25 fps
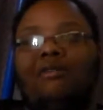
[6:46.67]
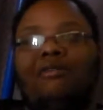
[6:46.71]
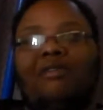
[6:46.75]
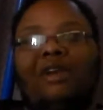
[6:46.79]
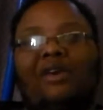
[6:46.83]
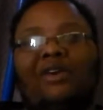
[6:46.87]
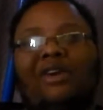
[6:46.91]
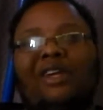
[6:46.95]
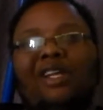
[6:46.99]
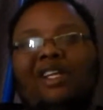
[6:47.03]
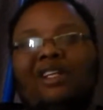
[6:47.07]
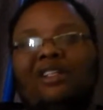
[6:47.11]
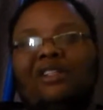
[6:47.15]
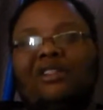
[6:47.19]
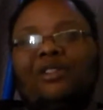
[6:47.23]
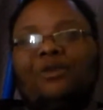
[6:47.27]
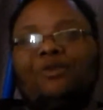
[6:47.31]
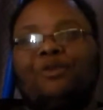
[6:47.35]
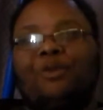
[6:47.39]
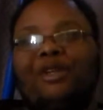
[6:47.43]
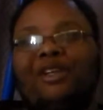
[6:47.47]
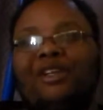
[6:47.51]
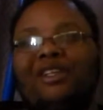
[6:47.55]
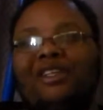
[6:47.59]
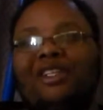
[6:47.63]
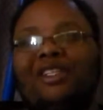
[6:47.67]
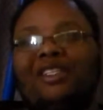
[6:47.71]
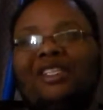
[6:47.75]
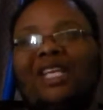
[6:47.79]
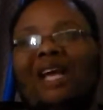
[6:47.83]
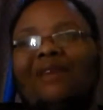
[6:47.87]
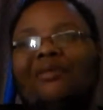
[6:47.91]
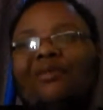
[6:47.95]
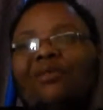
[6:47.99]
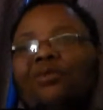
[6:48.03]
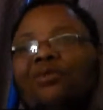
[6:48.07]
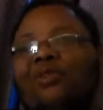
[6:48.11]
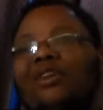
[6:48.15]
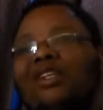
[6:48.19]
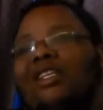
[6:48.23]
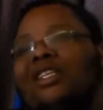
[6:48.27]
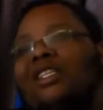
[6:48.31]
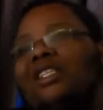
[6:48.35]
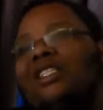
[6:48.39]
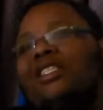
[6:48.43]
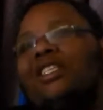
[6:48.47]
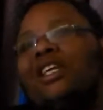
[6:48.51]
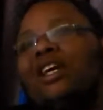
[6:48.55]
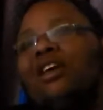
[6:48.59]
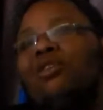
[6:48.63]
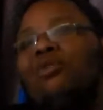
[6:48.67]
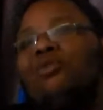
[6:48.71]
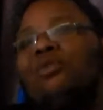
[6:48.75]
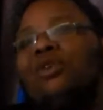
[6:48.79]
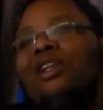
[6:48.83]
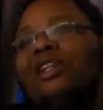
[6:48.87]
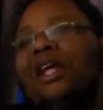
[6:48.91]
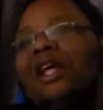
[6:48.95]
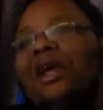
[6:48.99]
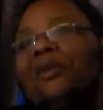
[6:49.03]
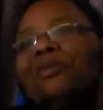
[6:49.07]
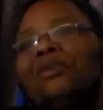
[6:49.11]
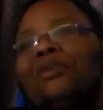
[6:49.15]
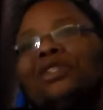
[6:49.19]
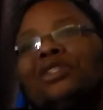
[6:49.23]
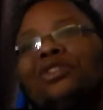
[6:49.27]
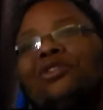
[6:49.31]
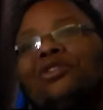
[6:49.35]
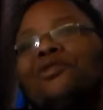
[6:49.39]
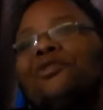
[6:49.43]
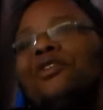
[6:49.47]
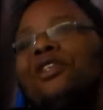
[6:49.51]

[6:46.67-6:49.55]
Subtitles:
very inexperienced. Haven't really dealt with like Mr.